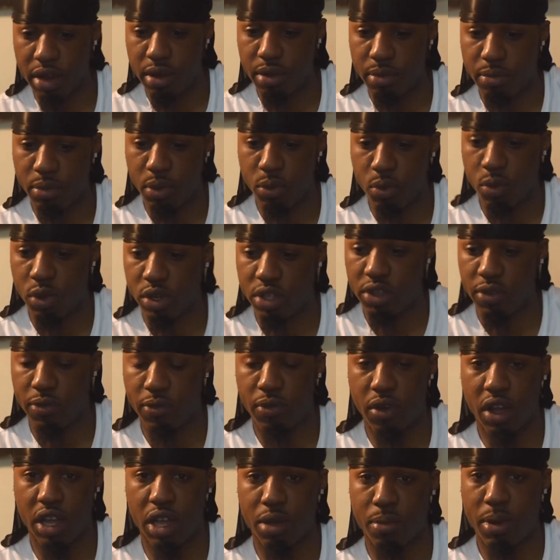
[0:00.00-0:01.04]
but what the fuck
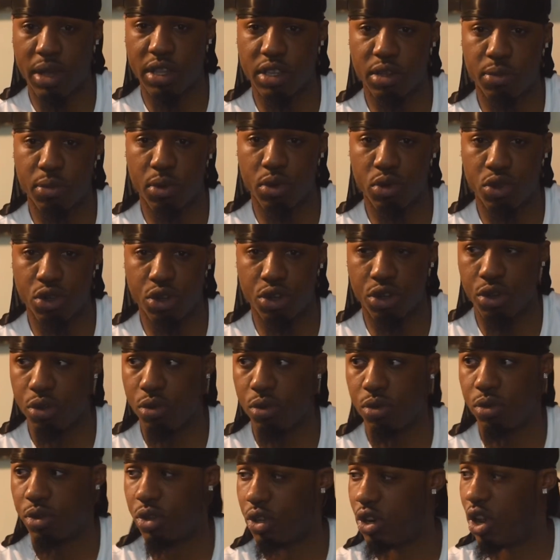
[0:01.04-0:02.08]
am I supposed to do?
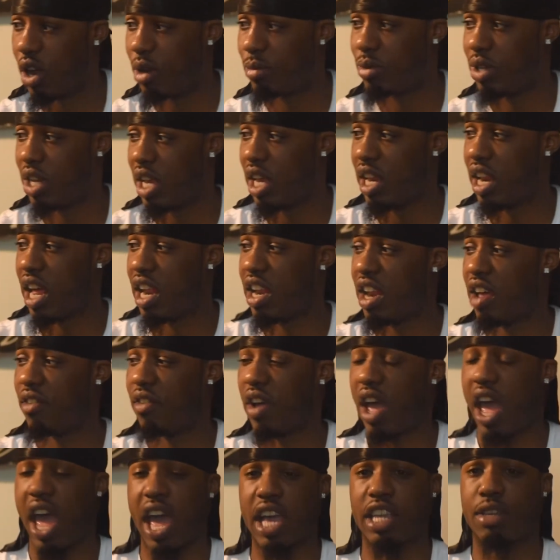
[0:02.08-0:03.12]
You know what I'm saying? I never
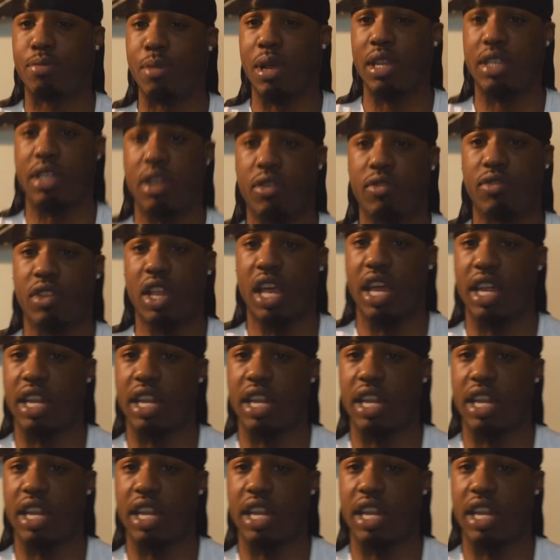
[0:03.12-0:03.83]
asked myself that. Like,